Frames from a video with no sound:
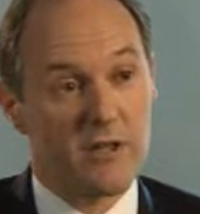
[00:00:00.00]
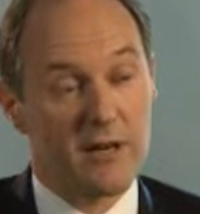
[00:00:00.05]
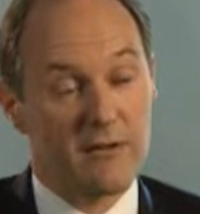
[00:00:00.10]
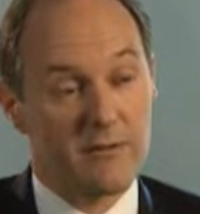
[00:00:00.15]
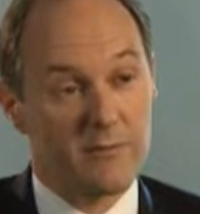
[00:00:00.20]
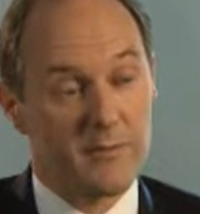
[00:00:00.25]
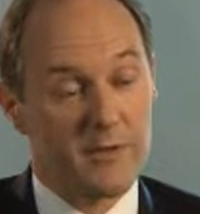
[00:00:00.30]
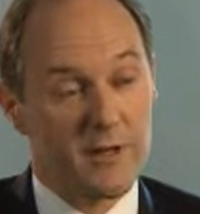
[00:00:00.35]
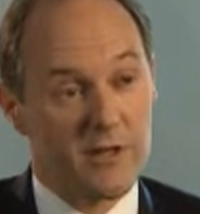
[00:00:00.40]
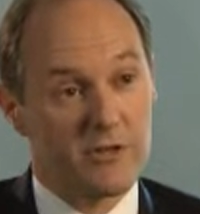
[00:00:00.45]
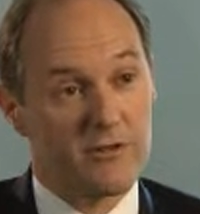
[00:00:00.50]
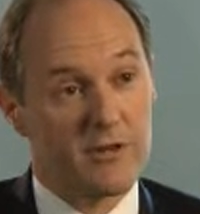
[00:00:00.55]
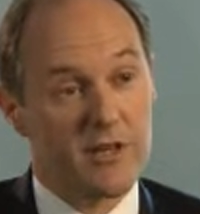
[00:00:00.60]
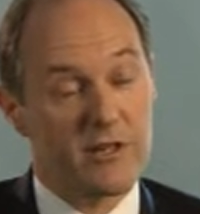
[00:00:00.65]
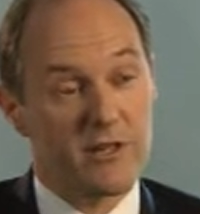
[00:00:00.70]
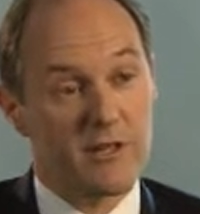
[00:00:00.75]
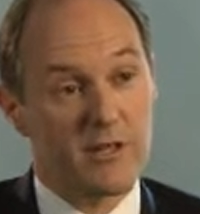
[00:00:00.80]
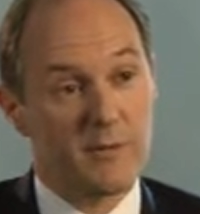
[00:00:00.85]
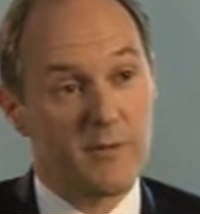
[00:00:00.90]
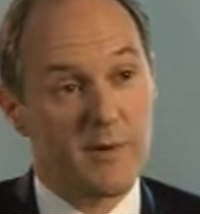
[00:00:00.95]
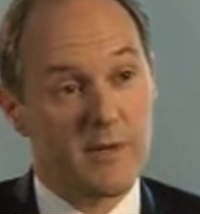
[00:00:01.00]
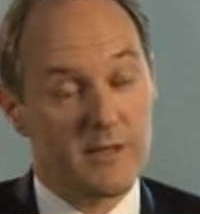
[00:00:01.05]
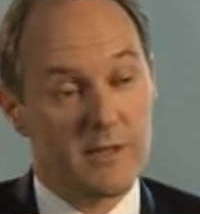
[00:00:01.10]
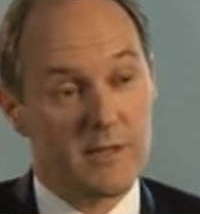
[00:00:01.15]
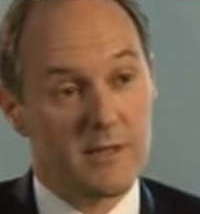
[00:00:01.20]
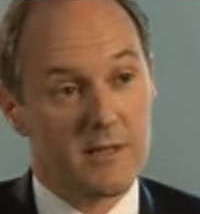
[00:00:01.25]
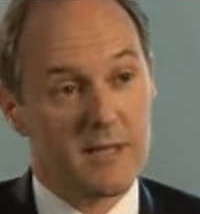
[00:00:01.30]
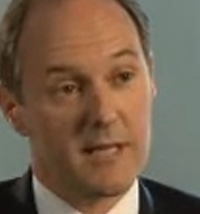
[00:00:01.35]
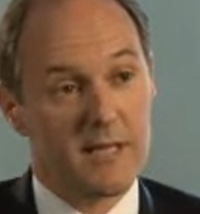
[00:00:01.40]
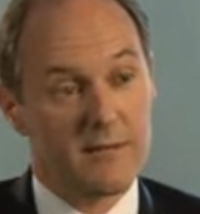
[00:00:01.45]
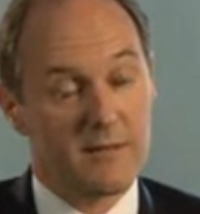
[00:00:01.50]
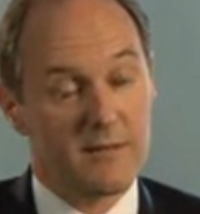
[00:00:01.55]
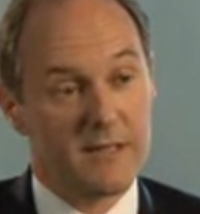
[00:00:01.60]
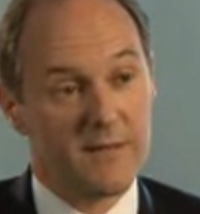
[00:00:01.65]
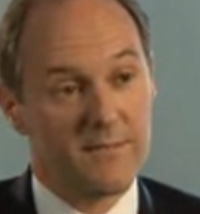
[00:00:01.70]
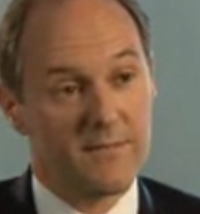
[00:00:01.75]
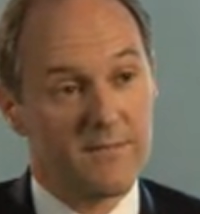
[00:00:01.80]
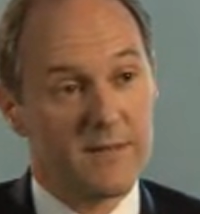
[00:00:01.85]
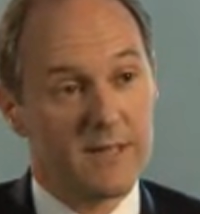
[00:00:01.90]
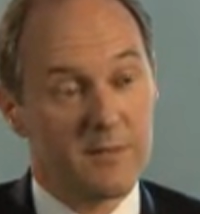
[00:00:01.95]
Our administration expenses are down
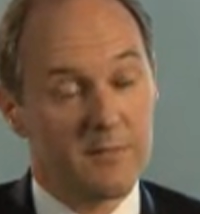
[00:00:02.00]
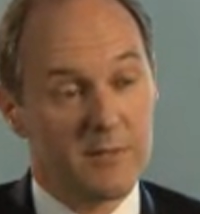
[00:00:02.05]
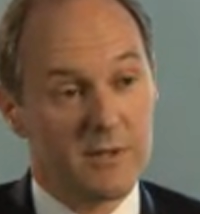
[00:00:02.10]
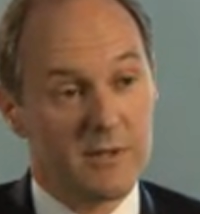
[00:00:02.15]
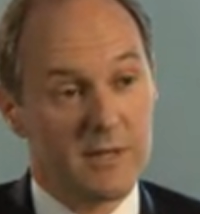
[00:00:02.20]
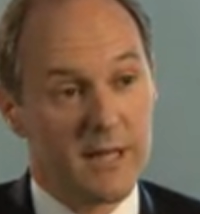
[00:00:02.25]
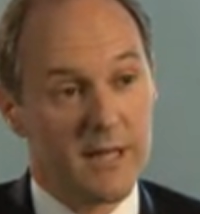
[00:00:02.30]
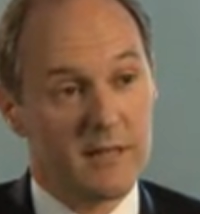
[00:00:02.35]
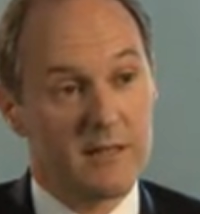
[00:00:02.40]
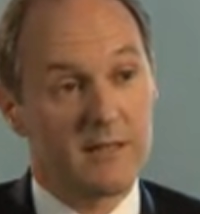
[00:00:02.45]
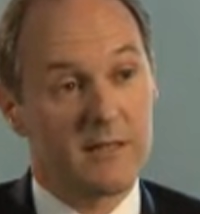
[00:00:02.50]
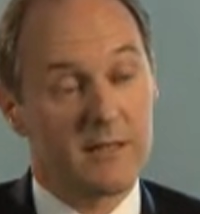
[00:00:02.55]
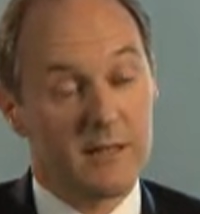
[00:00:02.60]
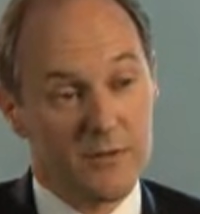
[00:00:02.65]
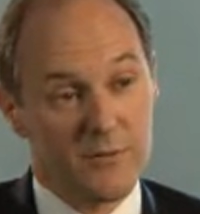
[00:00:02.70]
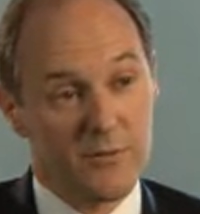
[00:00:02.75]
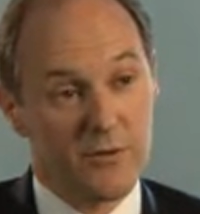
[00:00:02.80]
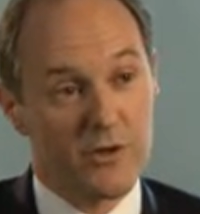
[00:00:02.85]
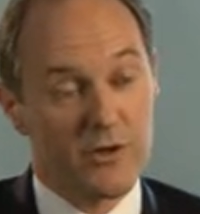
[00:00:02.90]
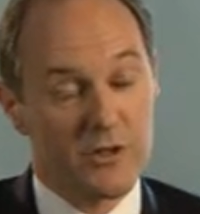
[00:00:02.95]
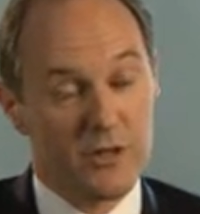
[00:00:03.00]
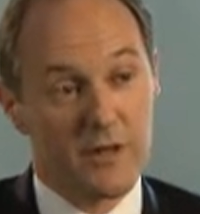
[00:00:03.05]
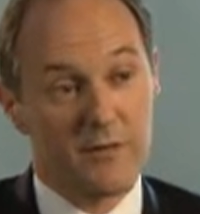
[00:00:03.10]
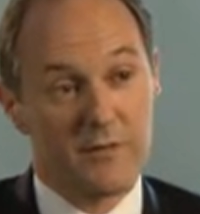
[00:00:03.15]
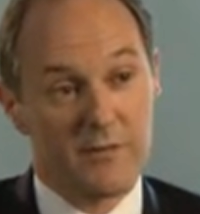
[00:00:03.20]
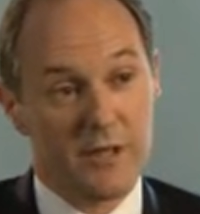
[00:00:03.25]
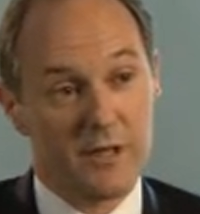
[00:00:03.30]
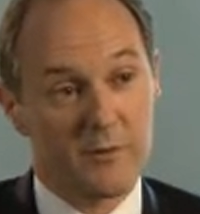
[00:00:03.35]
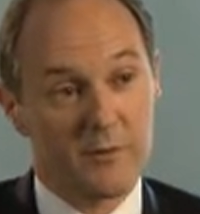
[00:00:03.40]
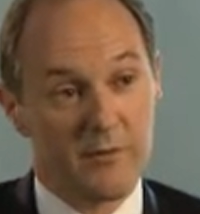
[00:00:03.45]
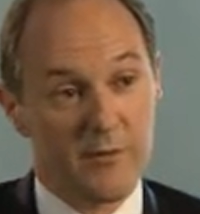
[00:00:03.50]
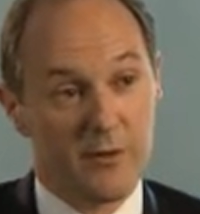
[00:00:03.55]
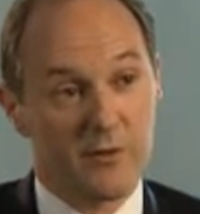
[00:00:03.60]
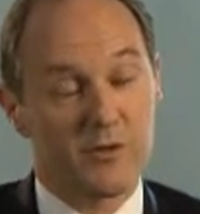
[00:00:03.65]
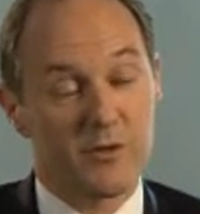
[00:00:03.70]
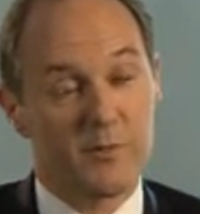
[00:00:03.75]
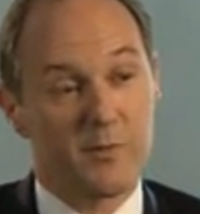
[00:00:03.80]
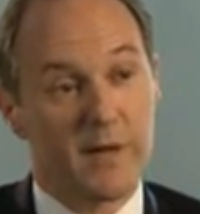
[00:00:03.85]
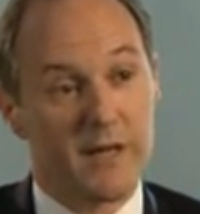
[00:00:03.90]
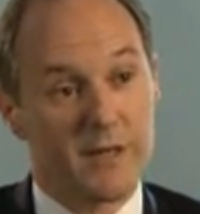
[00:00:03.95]
17%. And in the first half of the year, we've
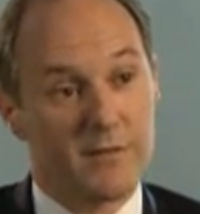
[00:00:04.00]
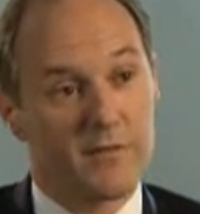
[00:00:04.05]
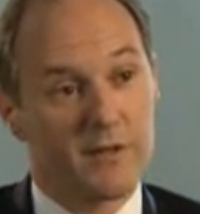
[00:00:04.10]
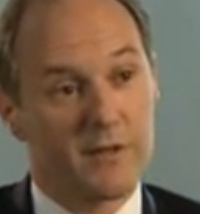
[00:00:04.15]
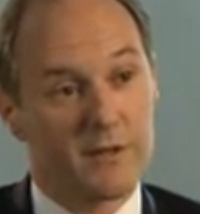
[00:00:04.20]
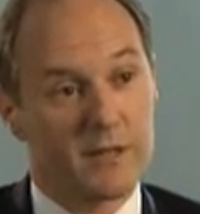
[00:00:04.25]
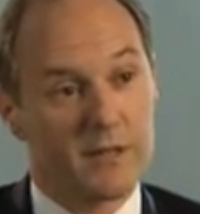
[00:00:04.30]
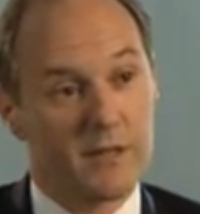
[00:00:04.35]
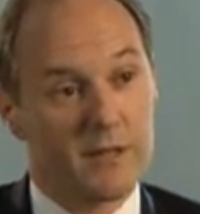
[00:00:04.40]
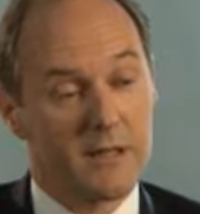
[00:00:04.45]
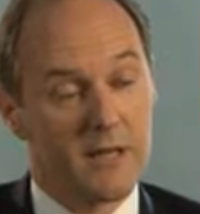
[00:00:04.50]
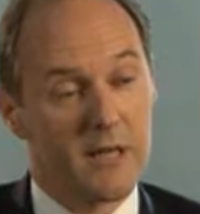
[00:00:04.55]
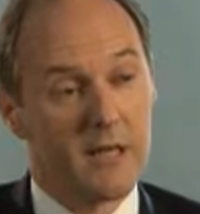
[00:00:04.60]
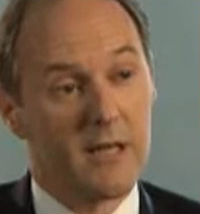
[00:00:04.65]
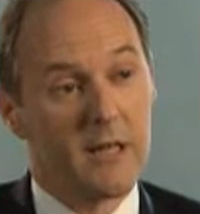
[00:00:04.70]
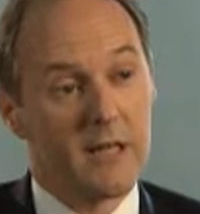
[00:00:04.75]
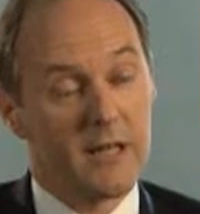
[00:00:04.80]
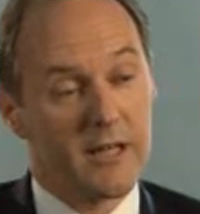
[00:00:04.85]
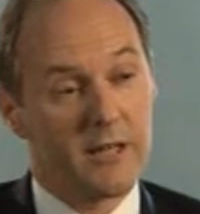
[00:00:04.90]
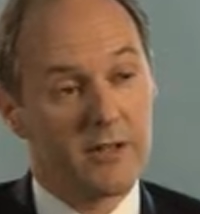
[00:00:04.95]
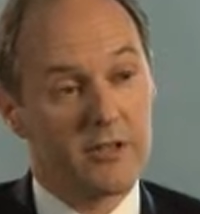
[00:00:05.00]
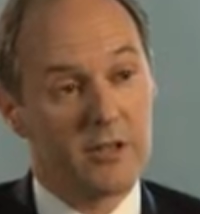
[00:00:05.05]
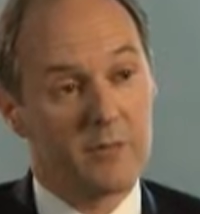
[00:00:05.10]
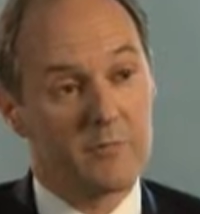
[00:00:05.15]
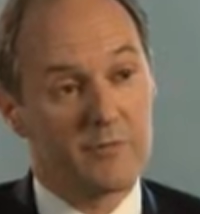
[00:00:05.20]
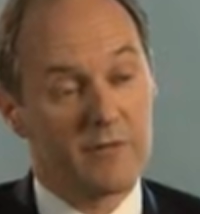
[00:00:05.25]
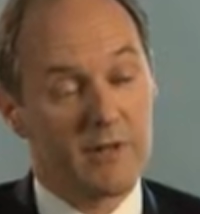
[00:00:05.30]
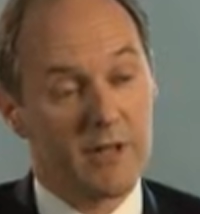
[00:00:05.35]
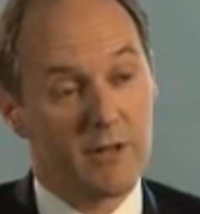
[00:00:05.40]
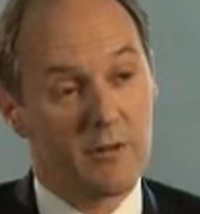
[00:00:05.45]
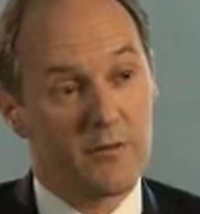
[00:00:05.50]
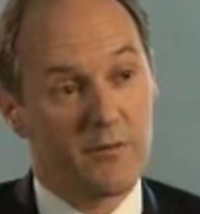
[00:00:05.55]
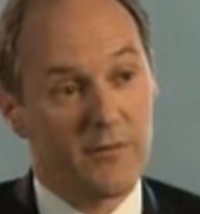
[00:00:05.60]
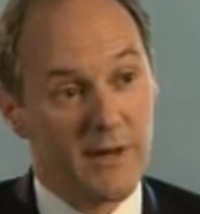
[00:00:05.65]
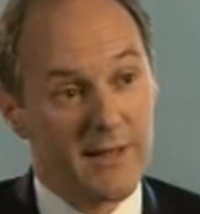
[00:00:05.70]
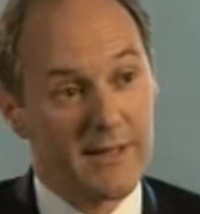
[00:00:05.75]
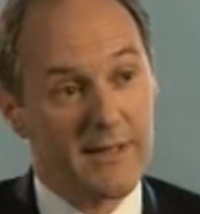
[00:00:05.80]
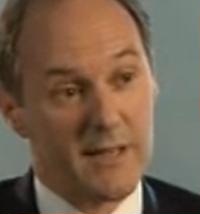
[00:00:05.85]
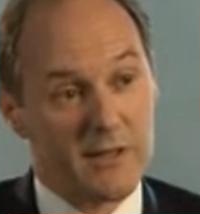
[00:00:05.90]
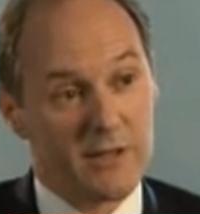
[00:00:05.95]
also benefited in terms of lower
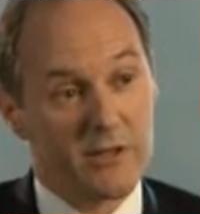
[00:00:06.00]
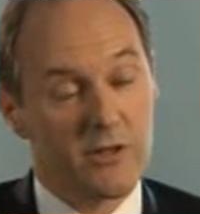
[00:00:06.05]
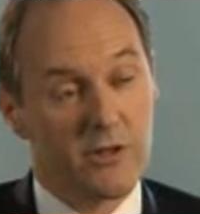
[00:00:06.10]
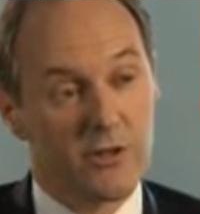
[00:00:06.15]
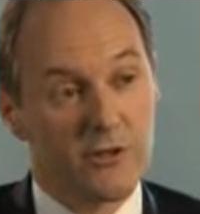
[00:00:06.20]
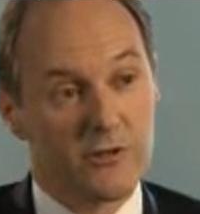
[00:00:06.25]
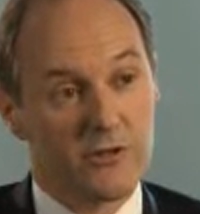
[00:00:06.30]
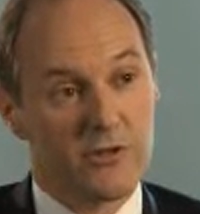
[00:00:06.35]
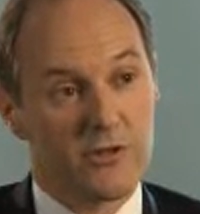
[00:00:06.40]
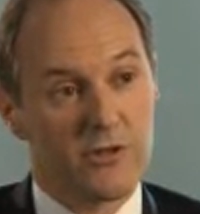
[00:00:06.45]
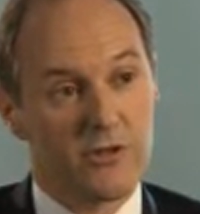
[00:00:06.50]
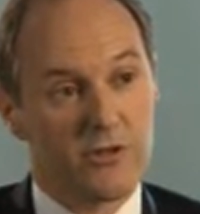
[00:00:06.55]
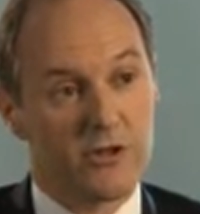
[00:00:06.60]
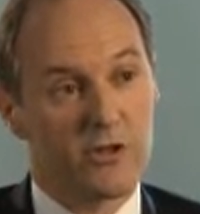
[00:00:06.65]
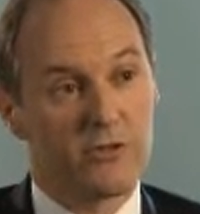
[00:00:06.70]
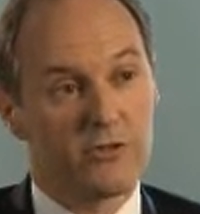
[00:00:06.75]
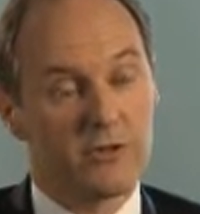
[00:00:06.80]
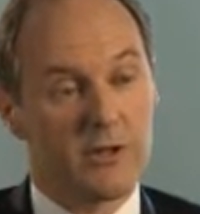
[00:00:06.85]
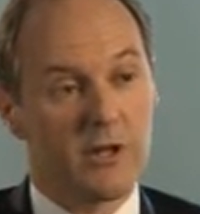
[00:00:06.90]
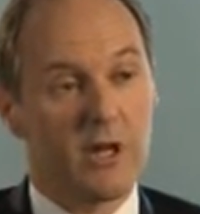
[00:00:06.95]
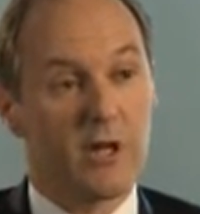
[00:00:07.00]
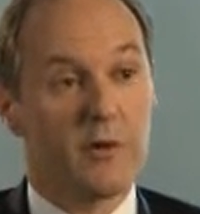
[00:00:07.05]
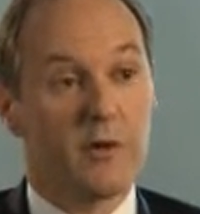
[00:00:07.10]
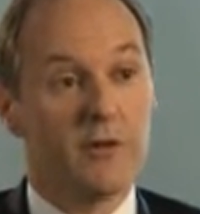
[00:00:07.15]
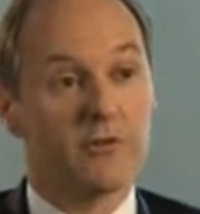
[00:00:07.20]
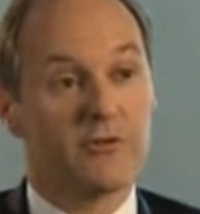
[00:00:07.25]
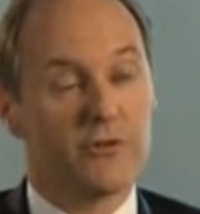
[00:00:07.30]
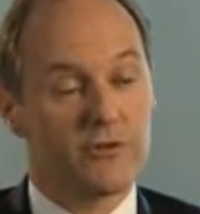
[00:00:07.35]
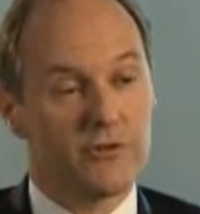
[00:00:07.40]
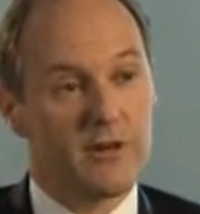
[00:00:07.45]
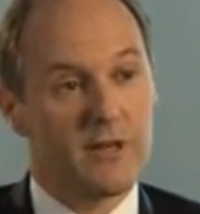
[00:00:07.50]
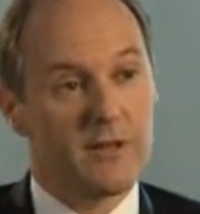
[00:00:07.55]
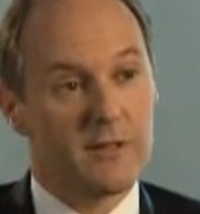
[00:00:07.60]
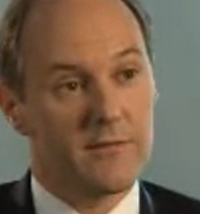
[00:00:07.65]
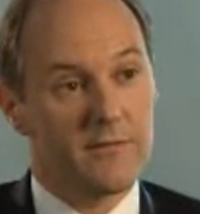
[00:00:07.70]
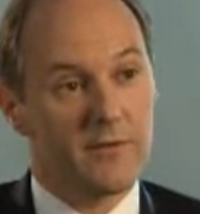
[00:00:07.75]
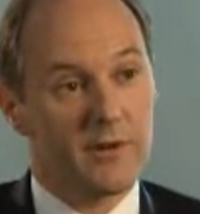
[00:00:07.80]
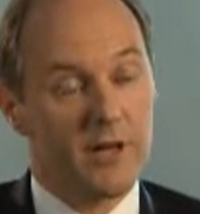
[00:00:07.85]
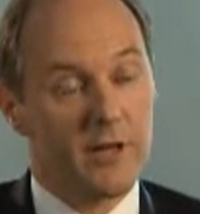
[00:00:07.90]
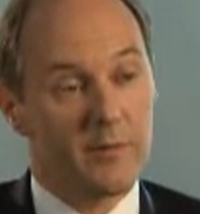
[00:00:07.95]
finance costs due to the low interest rate
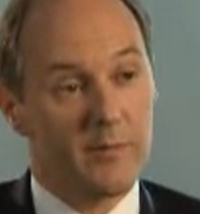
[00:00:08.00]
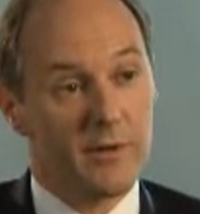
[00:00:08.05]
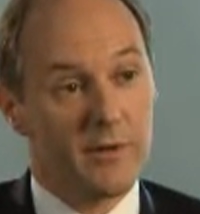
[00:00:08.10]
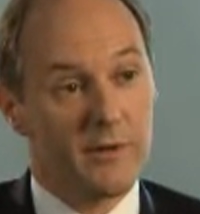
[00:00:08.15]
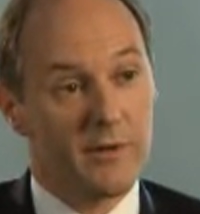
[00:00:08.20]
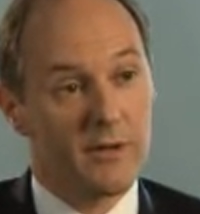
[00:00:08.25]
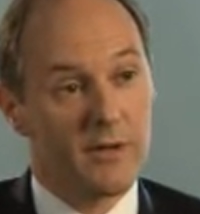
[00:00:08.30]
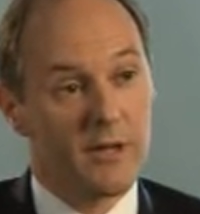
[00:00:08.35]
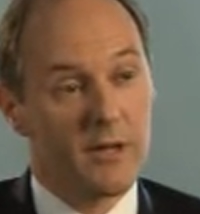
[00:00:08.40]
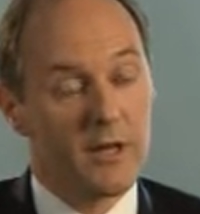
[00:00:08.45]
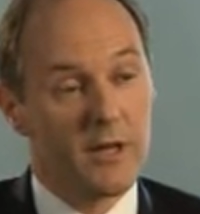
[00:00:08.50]
environment.